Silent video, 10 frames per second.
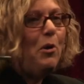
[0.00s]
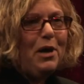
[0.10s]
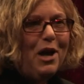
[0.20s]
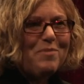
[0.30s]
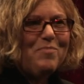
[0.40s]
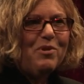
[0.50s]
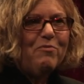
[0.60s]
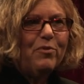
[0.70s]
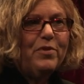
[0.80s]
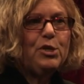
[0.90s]
going on in
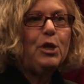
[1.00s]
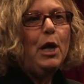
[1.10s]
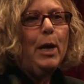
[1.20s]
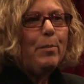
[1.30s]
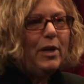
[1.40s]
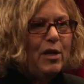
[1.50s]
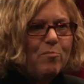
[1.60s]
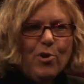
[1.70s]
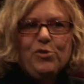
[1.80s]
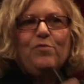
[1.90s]
peripheral vision. But
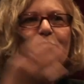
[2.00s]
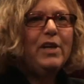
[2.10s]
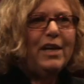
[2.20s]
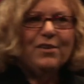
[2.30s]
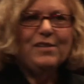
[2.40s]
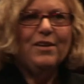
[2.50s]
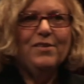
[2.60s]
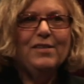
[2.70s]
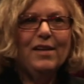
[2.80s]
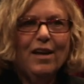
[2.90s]
in most videos that
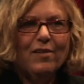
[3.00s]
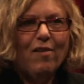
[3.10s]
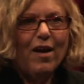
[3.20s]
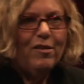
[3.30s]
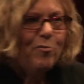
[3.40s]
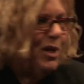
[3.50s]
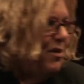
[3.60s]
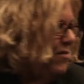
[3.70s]
you see online, I mean,